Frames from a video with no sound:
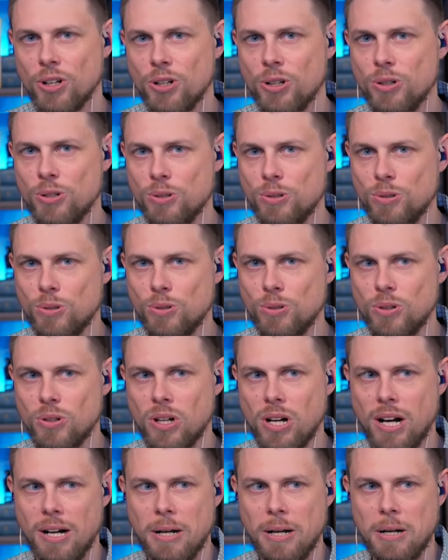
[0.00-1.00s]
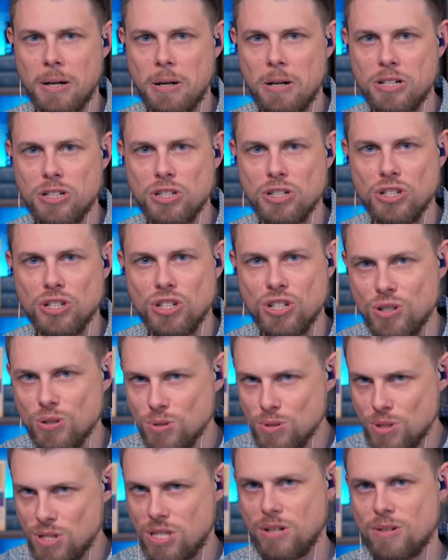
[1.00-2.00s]
who
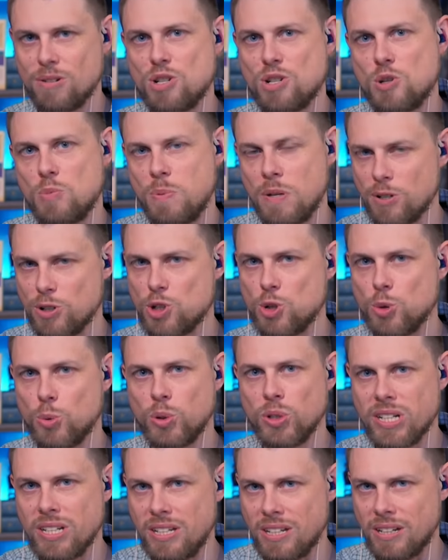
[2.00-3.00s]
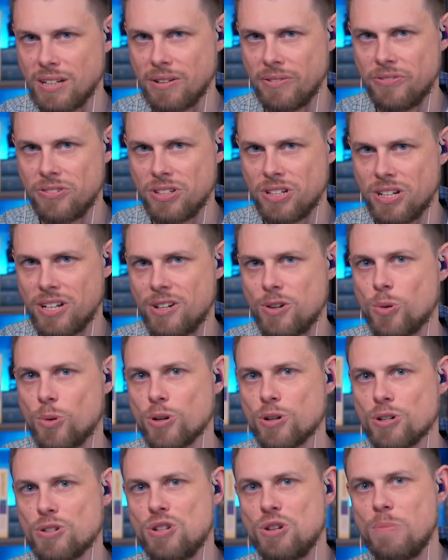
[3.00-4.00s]
use their spiritual gift in
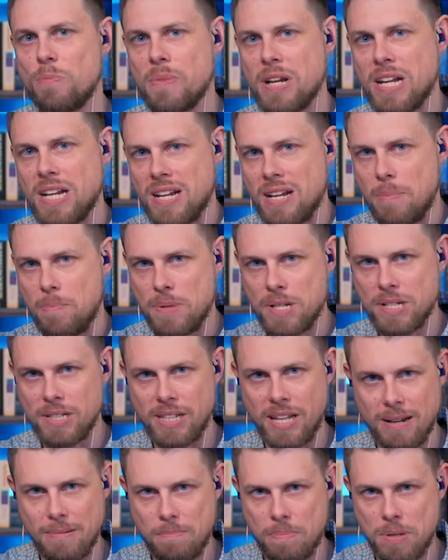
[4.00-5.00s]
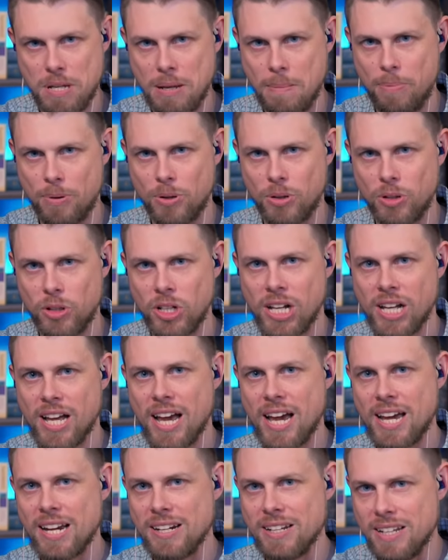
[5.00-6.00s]
order to manipulate people
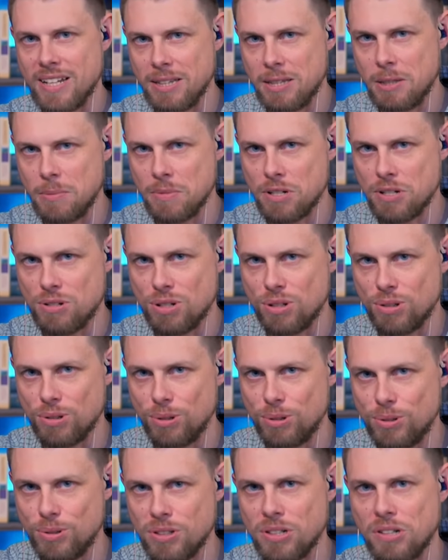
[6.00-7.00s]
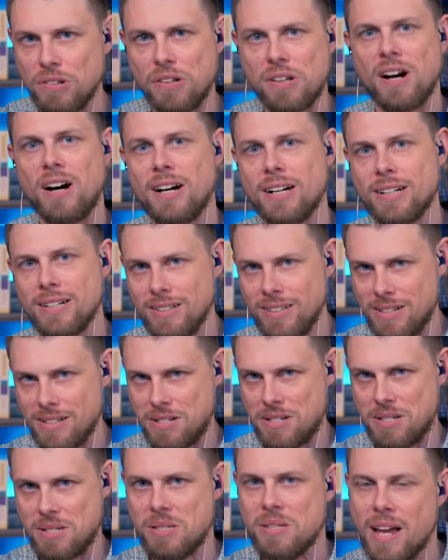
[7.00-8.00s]
and get them to do
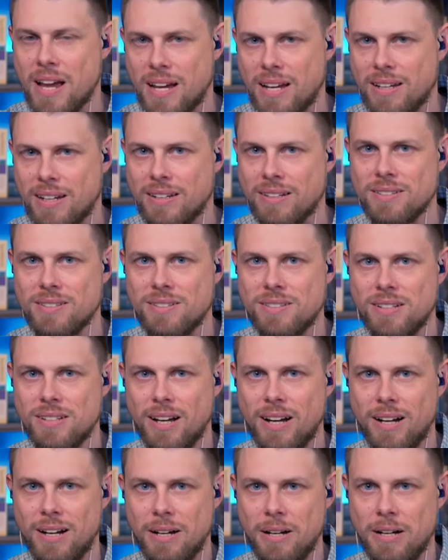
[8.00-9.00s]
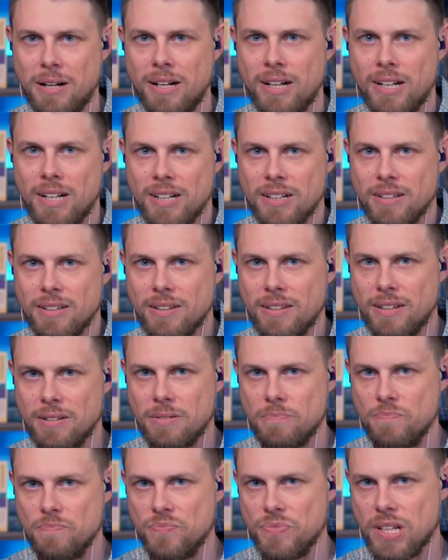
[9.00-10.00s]
godless things that
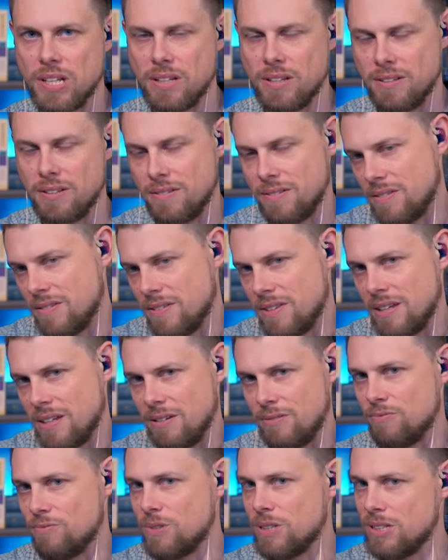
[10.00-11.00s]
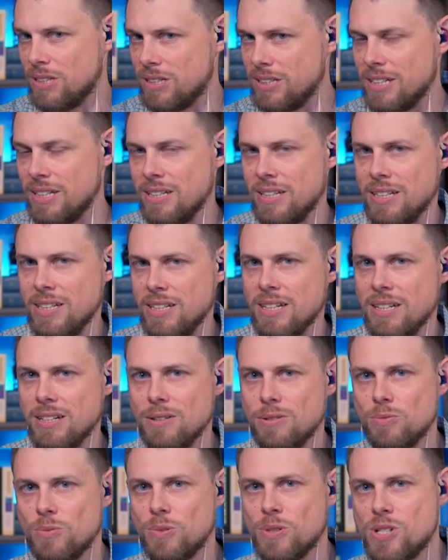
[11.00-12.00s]
will in the
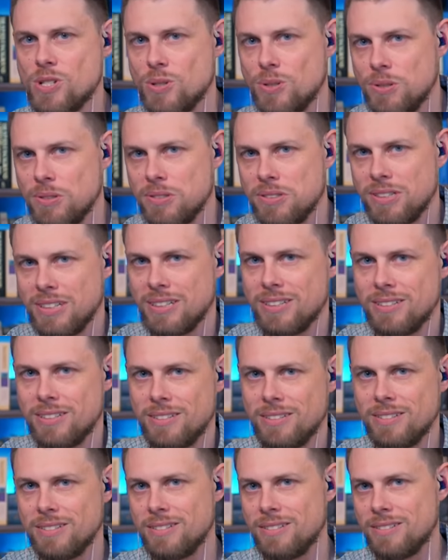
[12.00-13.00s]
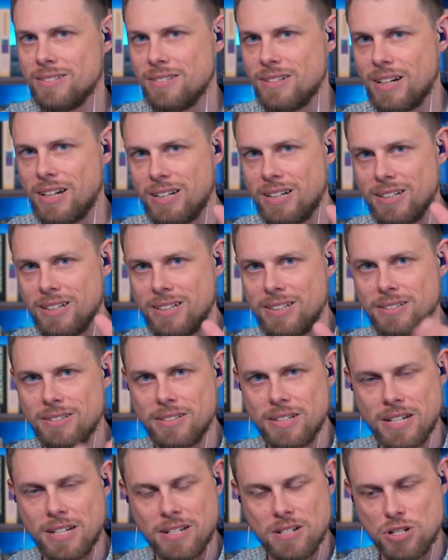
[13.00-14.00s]
end result in
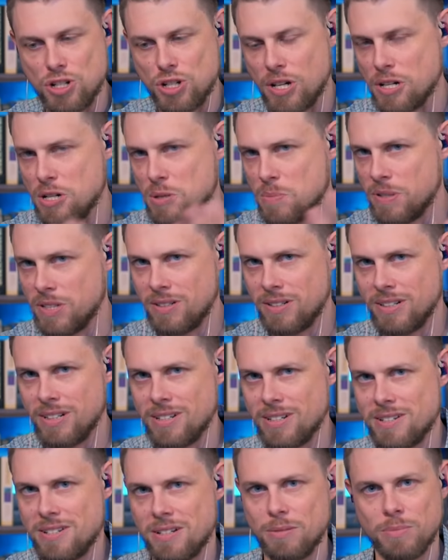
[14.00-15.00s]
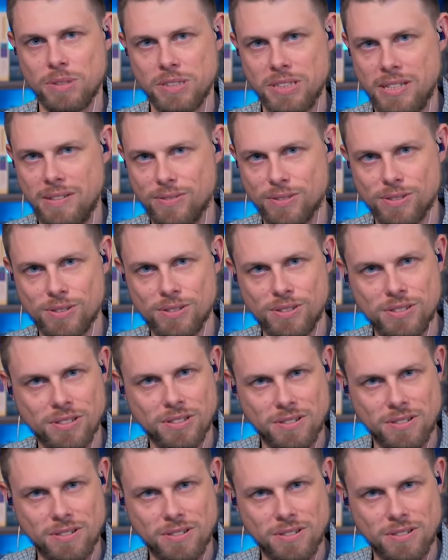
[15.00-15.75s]
judgment against unbelievers,